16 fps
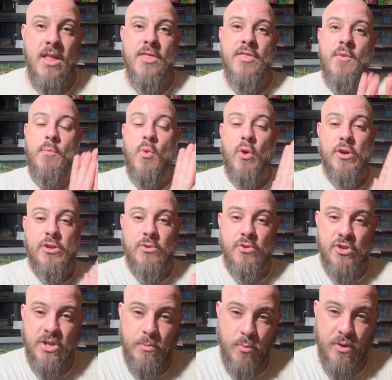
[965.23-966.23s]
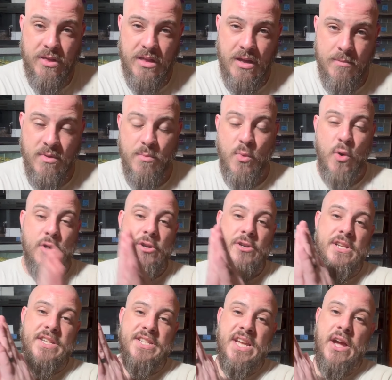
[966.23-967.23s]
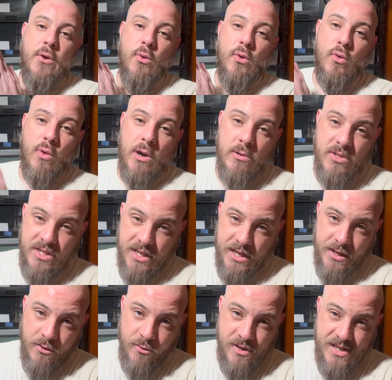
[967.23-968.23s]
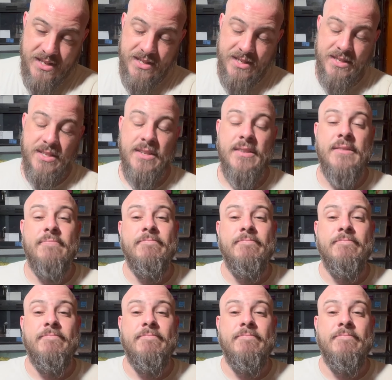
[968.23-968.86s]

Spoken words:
The more you ship with them, the more your discount grows and increases.